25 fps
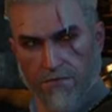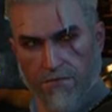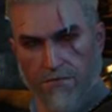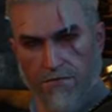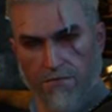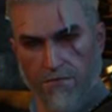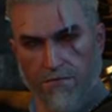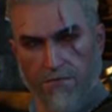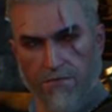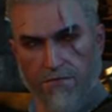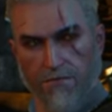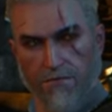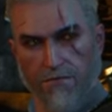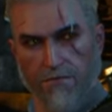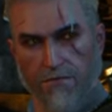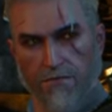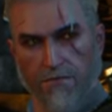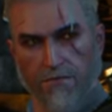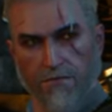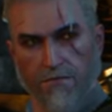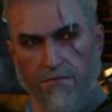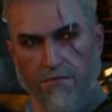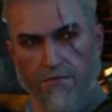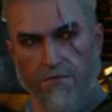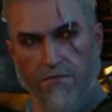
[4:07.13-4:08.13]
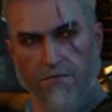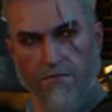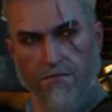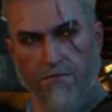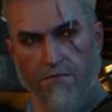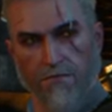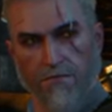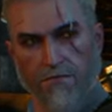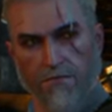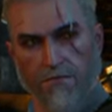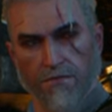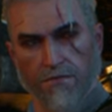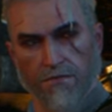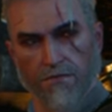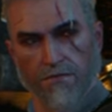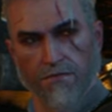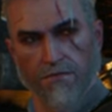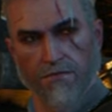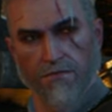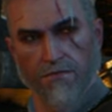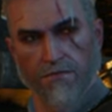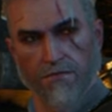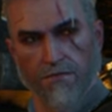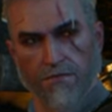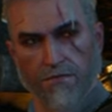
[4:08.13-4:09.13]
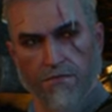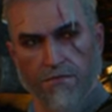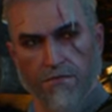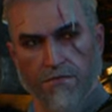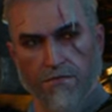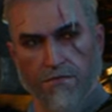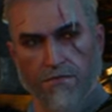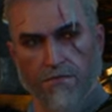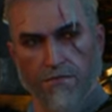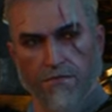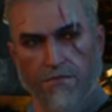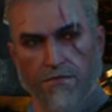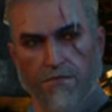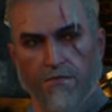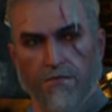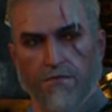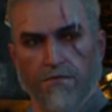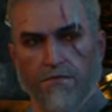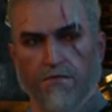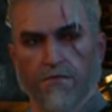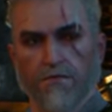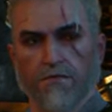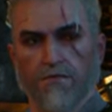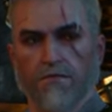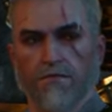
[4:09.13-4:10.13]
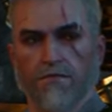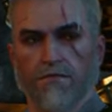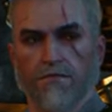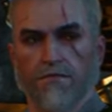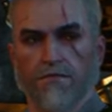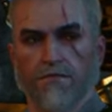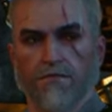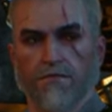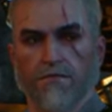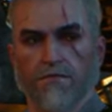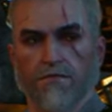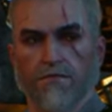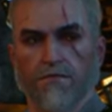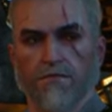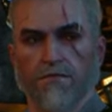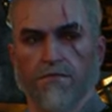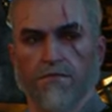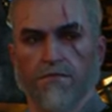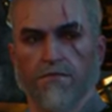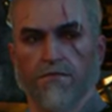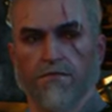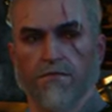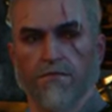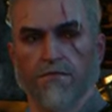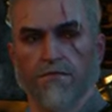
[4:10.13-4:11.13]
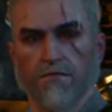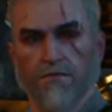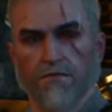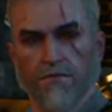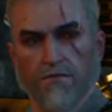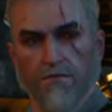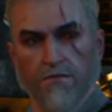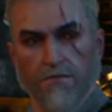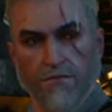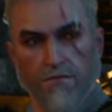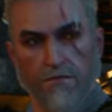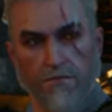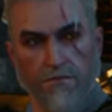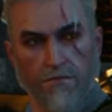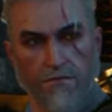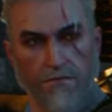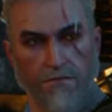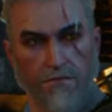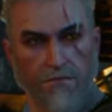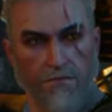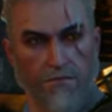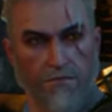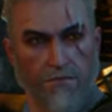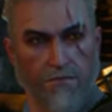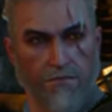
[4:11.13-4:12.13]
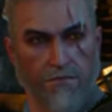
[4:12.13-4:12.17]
(silence)